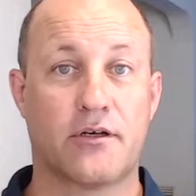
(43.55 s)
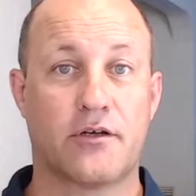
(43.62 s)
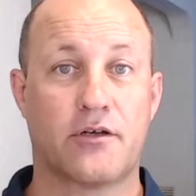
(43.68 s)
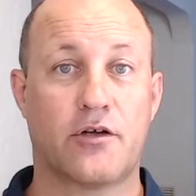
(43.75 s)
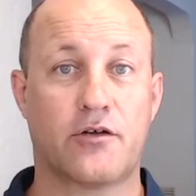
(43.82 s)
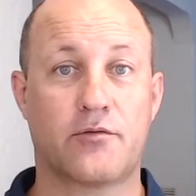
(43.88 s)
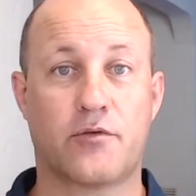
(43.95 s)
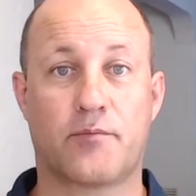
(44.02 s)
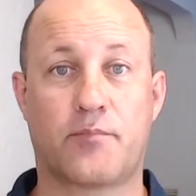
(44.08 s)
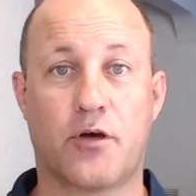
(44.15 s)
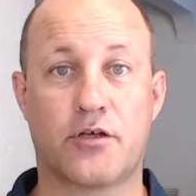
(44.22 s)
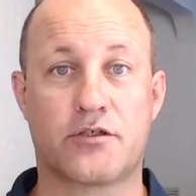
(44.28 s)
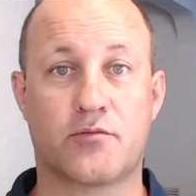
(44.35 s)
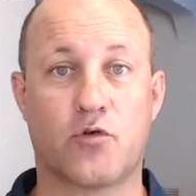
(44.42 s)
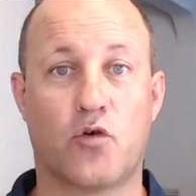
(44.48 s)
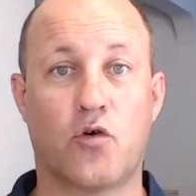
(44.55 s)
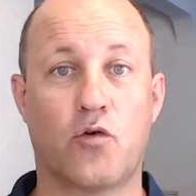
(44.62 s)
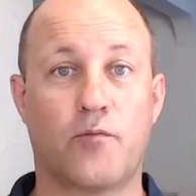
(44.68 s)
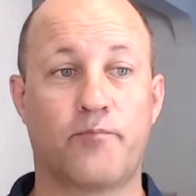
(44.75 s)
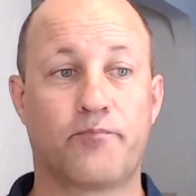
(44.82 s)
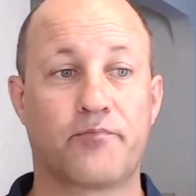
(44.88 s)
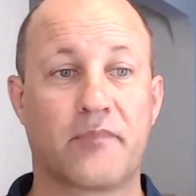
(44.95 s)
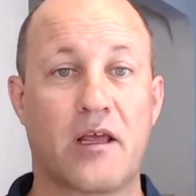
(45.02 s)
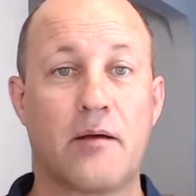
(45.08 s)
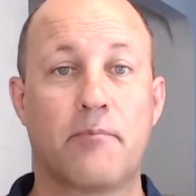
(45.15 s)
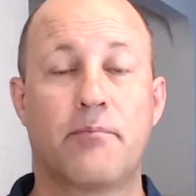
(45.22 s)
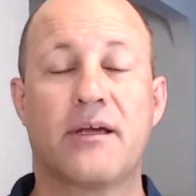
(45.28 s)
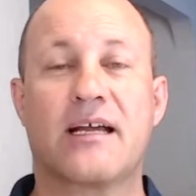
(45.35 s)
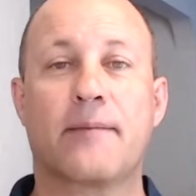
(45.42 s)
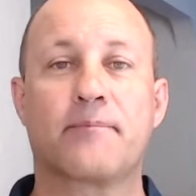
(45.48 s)
The person will
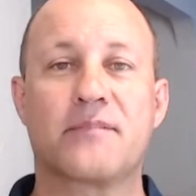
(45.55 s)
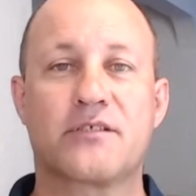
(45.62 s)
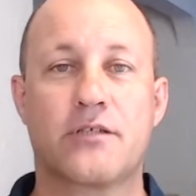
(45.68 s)
pick up the